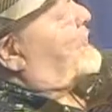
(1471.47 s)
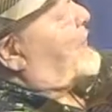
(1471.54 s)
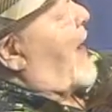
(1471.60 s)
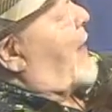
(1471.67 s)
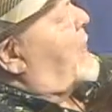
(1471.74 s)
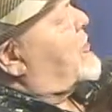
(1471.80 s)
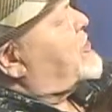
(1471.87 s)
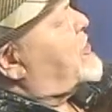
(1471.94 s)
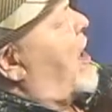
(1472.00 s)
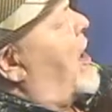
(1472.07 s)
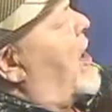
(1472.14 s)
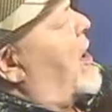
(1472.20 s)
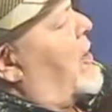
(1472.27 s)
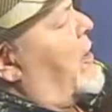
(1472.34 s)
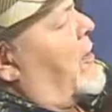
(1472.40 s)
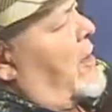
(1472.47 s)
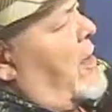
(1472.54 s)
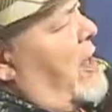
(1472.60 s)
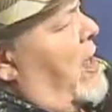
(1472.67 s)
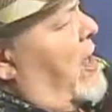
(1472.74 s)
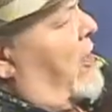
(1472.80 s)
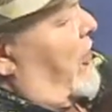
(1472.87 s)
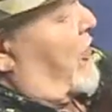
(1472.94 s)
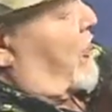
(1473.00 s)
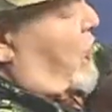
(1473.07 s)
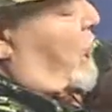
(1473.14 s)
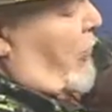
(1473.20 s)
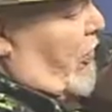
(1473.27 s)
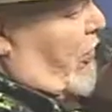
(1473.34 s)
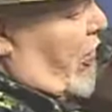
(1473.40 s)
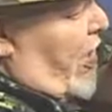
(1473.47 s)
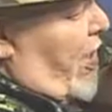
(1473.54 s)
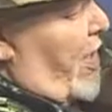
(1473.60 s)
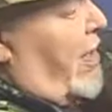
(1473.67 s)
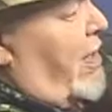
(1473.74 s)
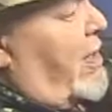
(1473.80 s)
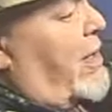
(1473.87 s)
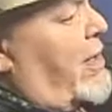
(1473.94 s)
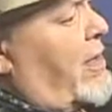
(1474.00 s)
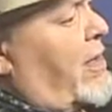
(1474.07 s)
if I was all that you could give.